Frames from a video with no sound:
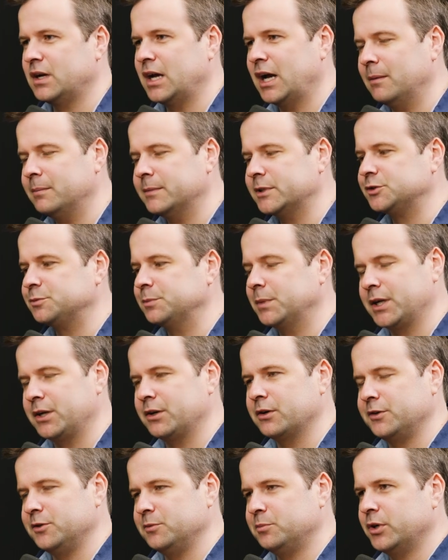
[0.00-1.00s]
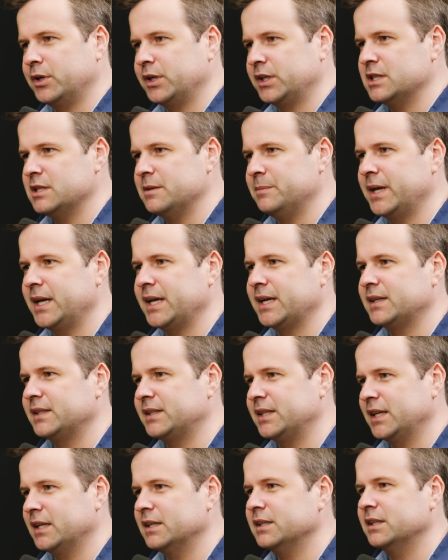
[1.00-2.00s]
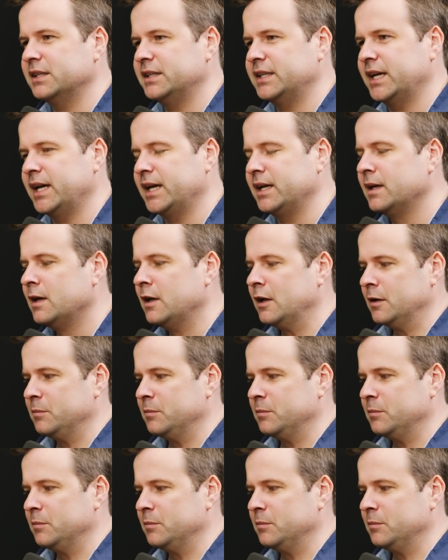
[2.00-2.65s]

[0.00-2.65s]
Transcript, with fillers: How much money are you putting in the bank at the end of the day?